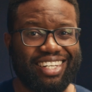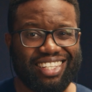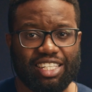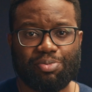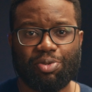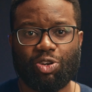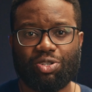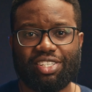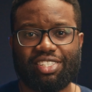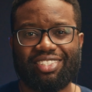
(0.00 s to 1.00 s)
This is
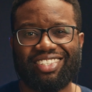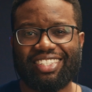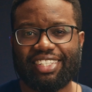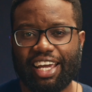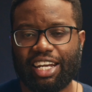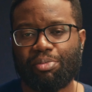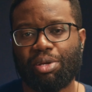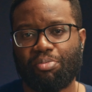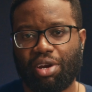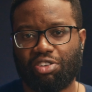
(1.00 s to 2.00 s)
because it is a
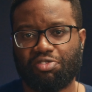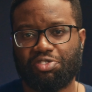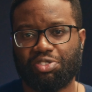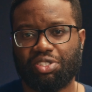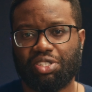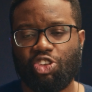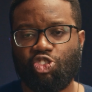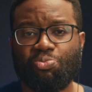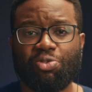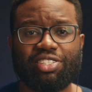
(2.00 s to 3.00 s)
dynamic microphone.
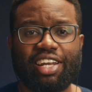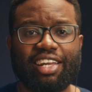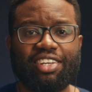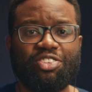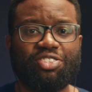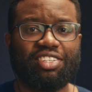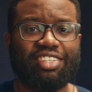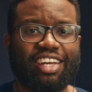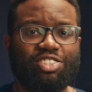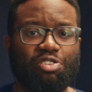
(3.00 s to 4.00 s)
You most likely use a
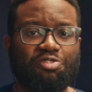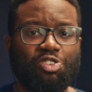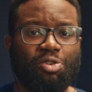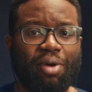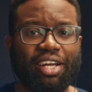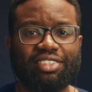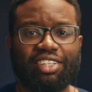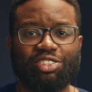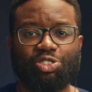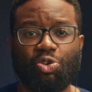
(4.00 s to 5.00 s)
DeX or floor mic
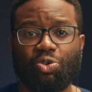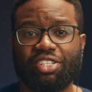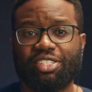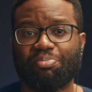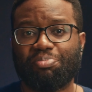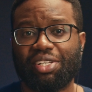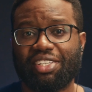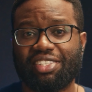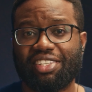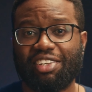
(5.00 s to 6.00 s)
stand to hold it in
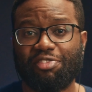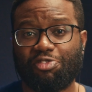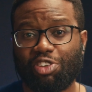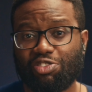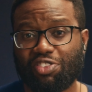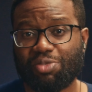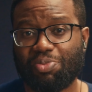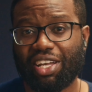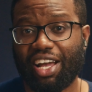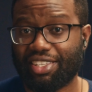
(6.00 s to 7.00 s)
place in front of the
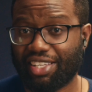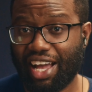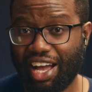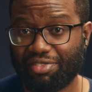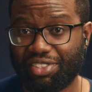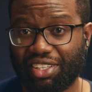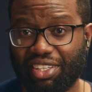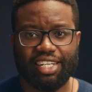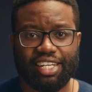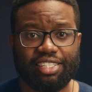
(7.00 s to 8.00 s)
speaker as I have here.
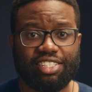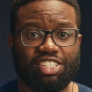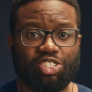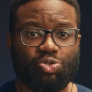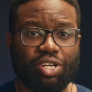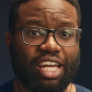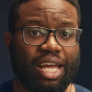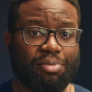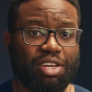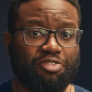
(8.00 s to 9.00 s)
The NTG2 and
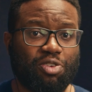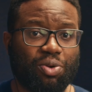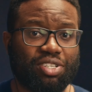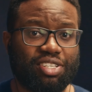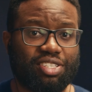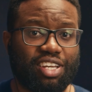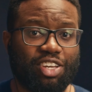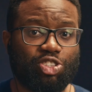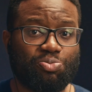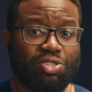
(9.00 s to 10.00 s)
MK416 are
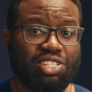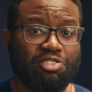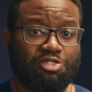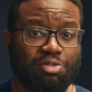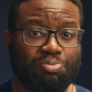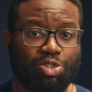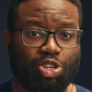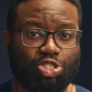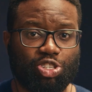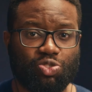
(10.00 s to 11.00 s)
used mostly in film
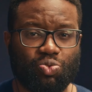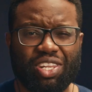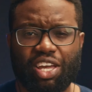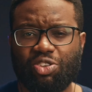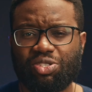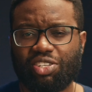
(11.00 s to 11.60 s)
productions where they are used